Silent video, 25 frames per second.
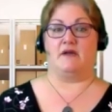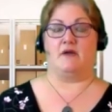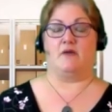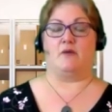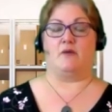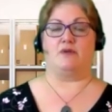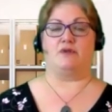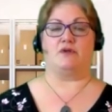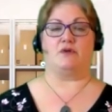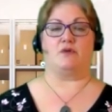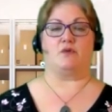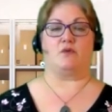
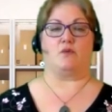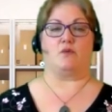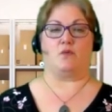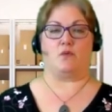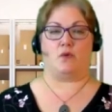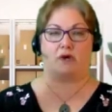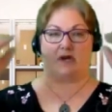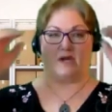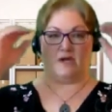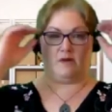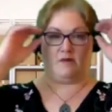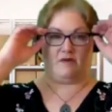when you're
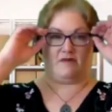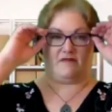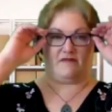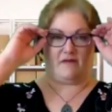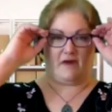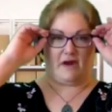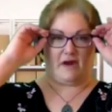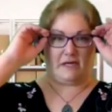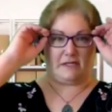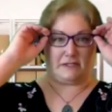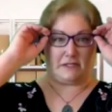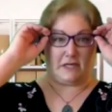working with
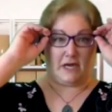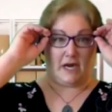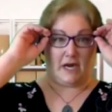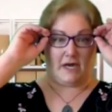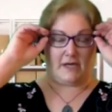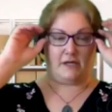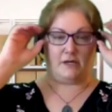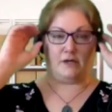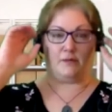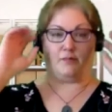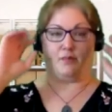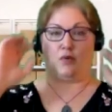fine
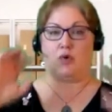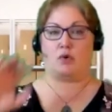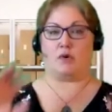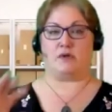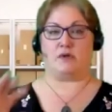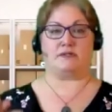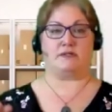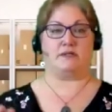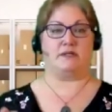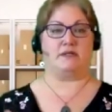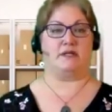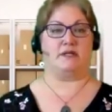china,
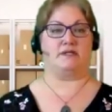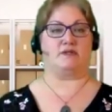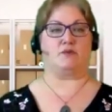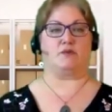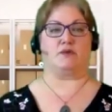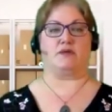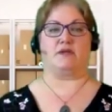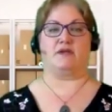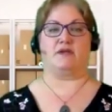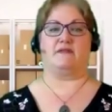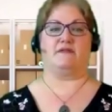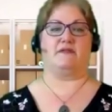porcelain that's
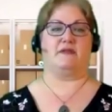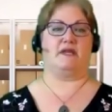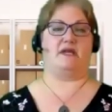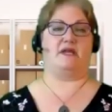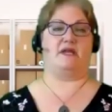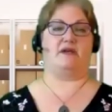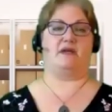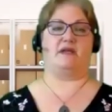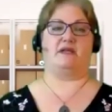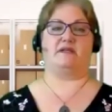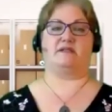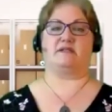really
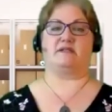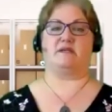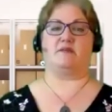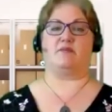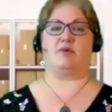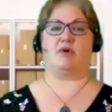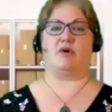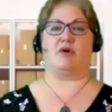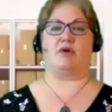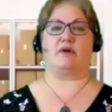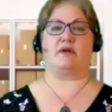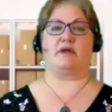thin, easily
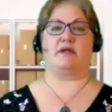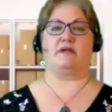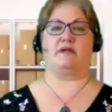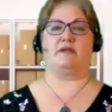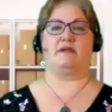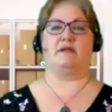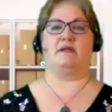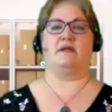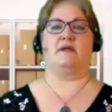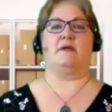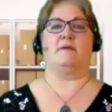broken,